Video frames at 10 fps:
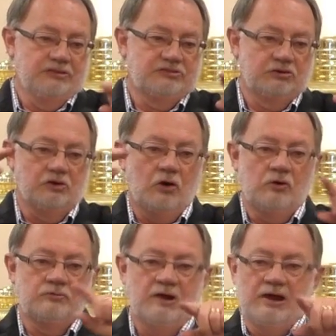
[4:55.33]
to
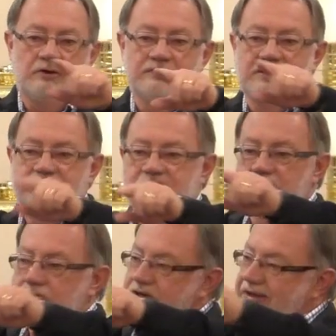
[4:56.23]
go around and to
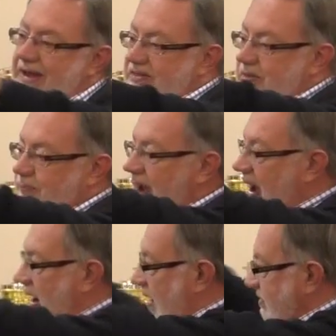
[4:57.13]
look at the
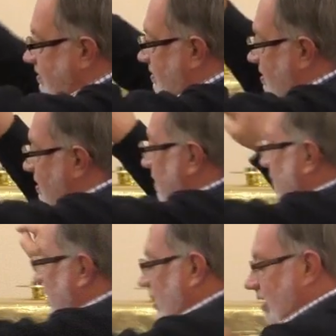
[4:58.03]
past
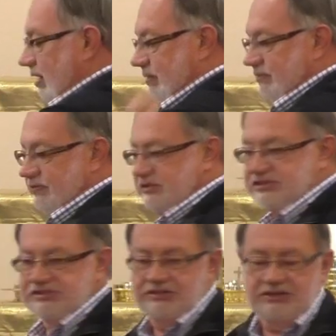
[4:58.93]
of this
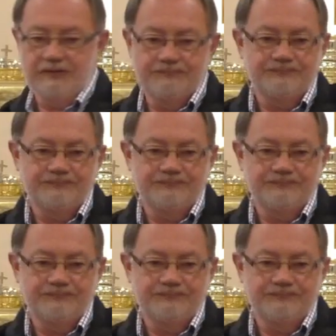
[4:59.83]
city.